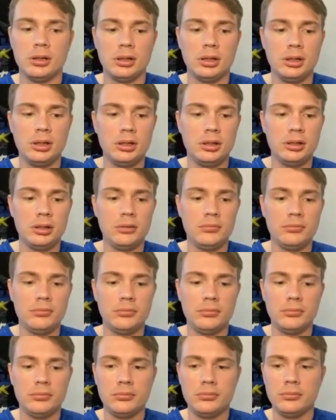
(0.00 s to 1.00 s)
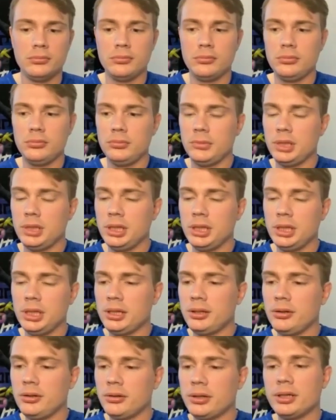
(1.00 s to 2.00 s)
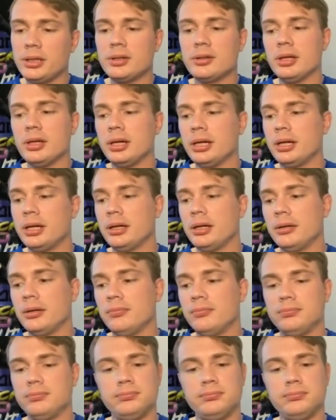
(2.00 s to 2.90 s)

Um, Yeah, no, it, uh,